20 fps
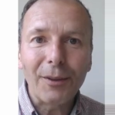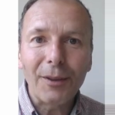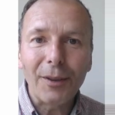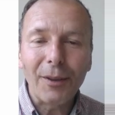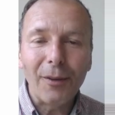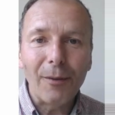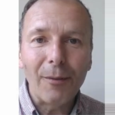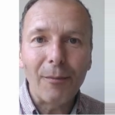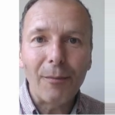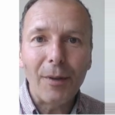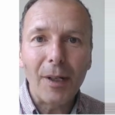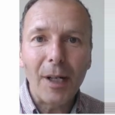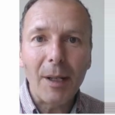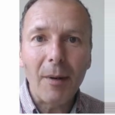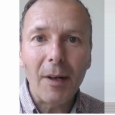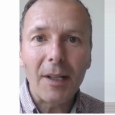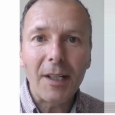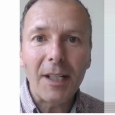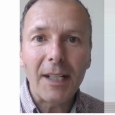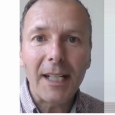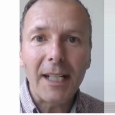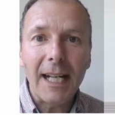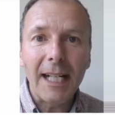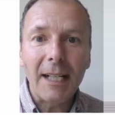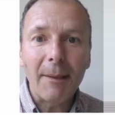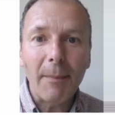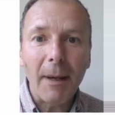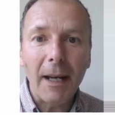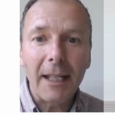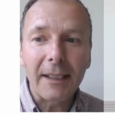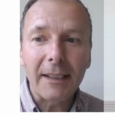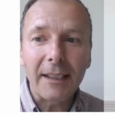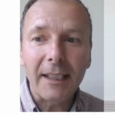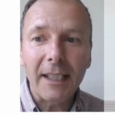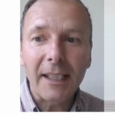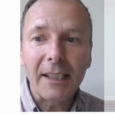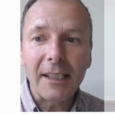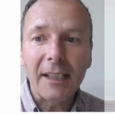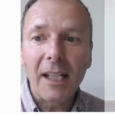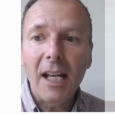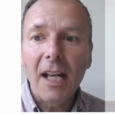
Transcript: on pretty much a daily basis,